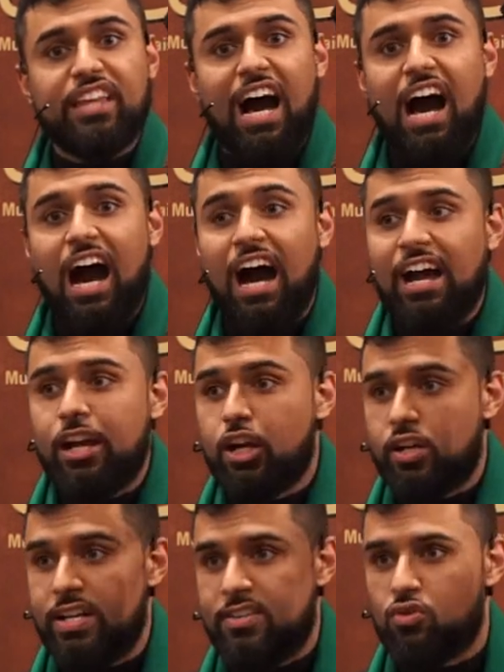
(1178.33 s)
the
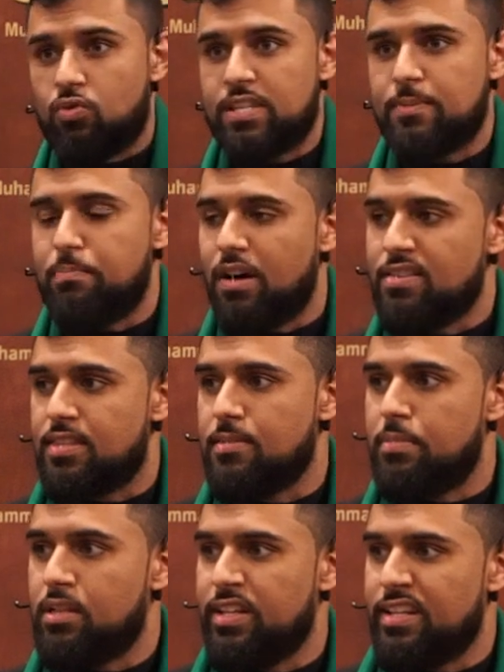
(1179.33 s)
higher his
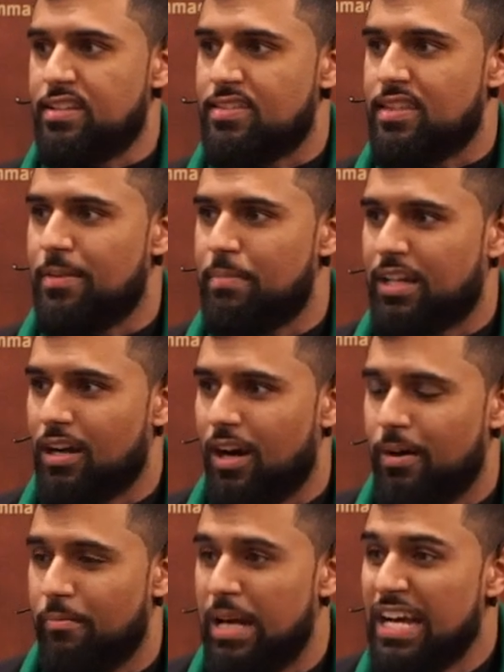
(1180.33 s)
responsibilities they
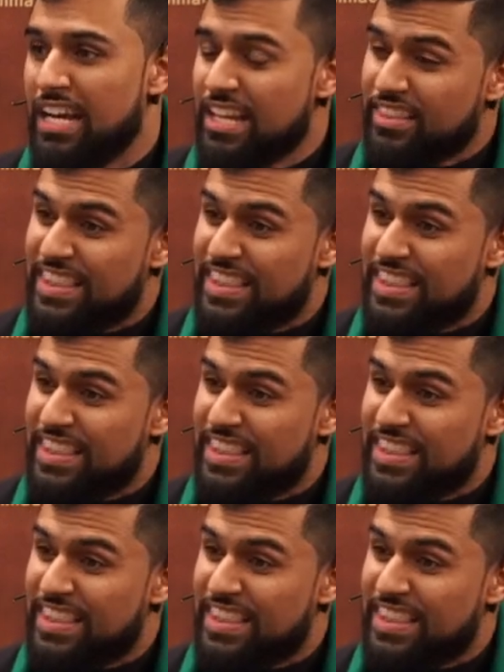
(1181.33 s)
become.